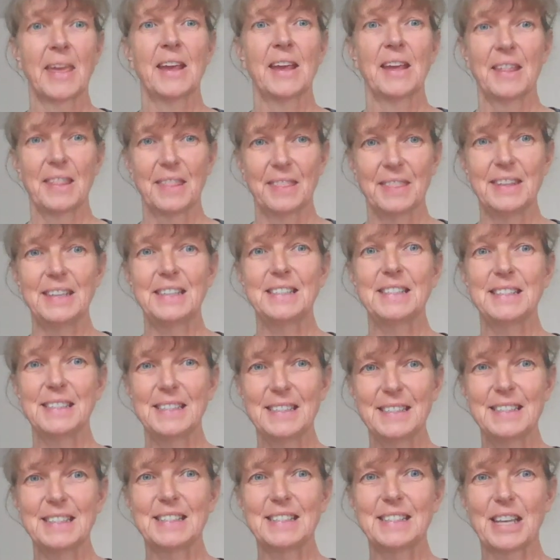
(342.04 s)
this
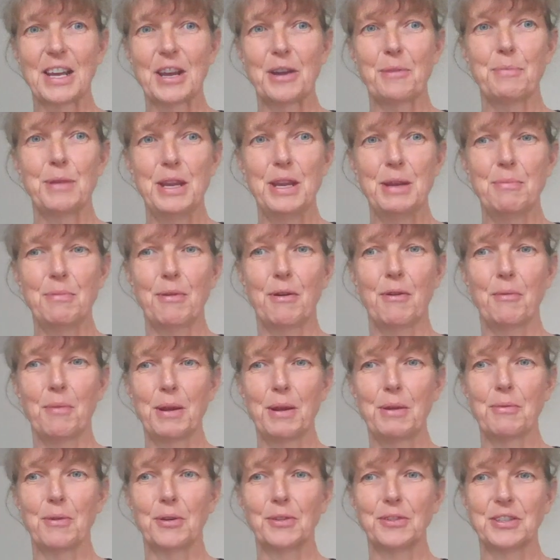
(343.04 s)
is the set of people
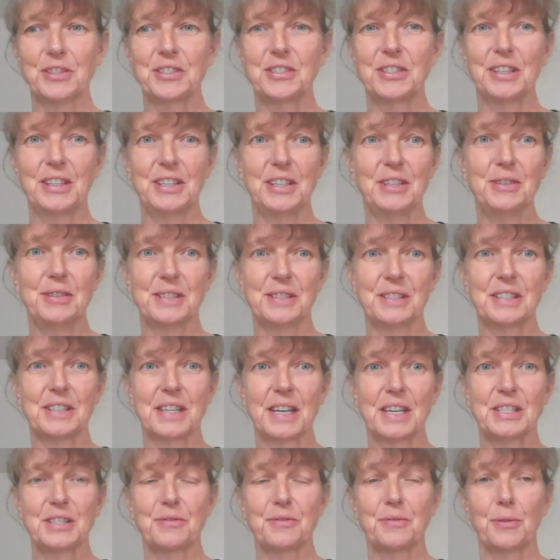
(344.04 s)
we want to use the
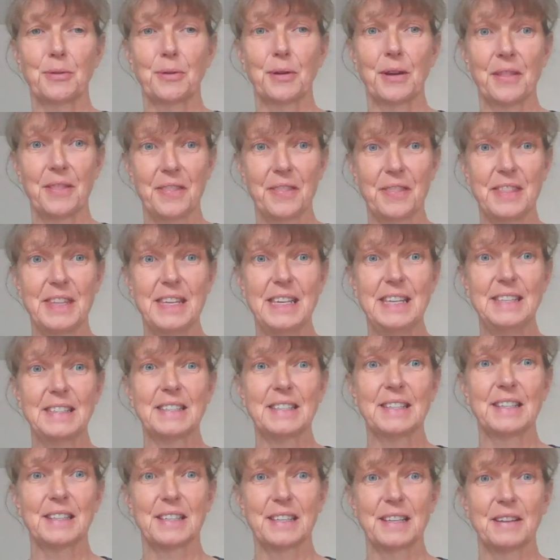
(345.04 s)
test for, and these
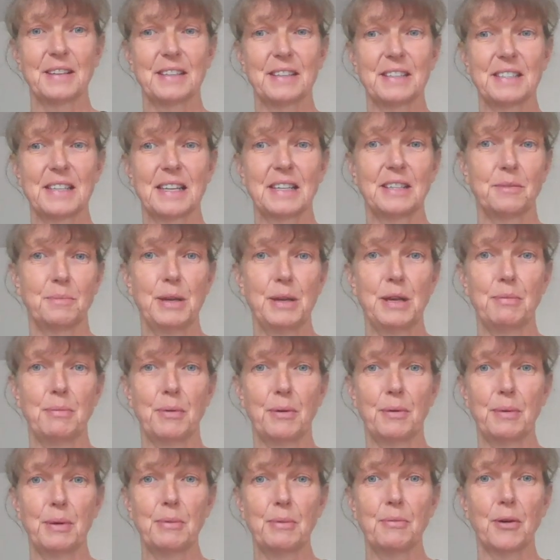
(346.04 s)
are the set of
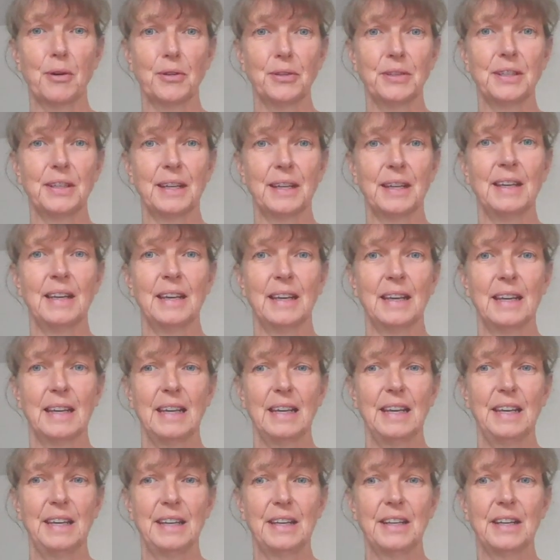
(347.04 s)
people we want
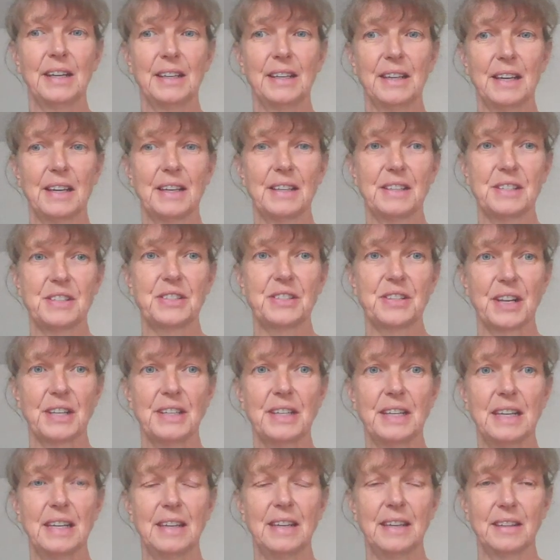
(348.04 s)
in a
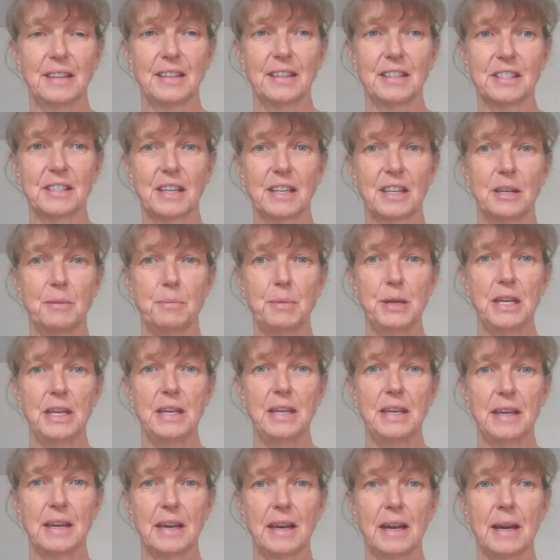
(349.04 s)
study that's going to be
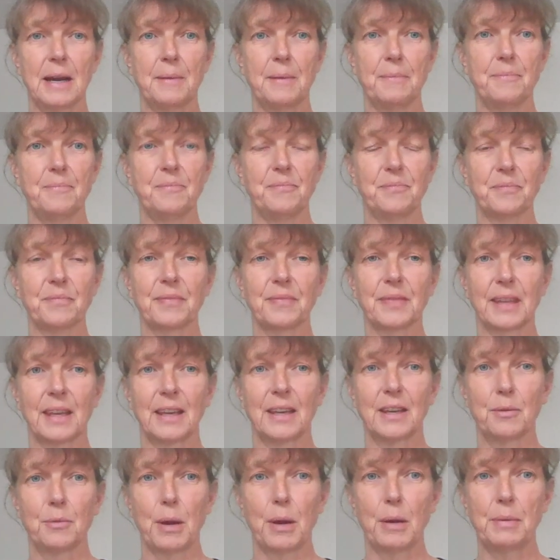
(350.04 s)

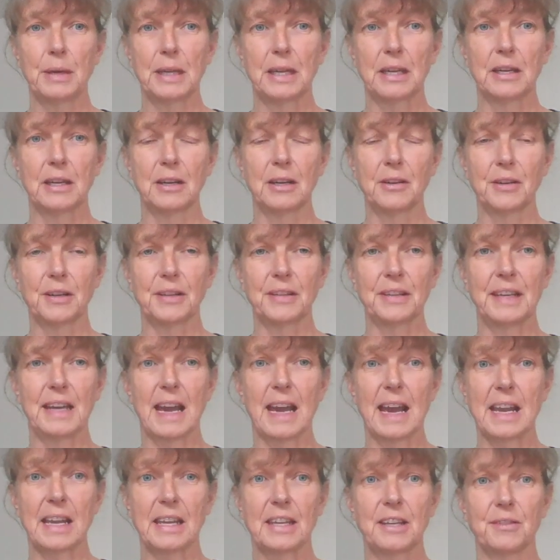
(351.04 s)
where we're going to look at the
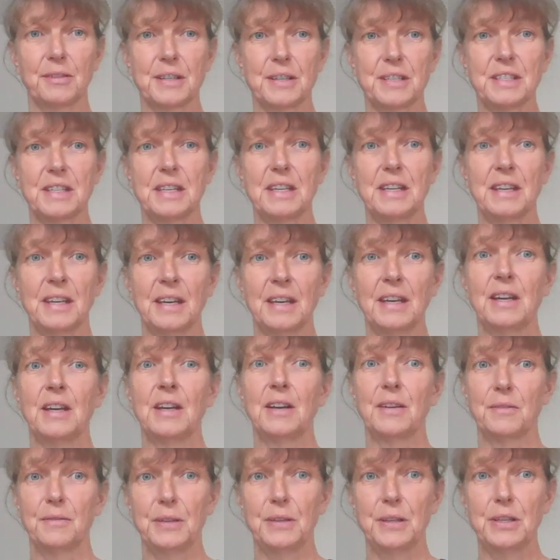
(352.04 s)
accuracy
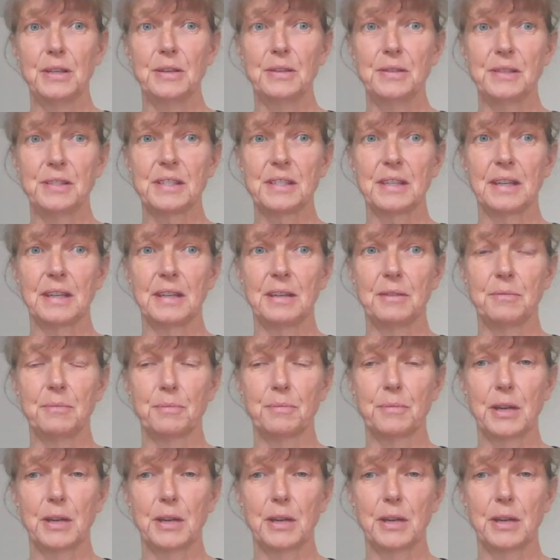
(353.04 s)
for use in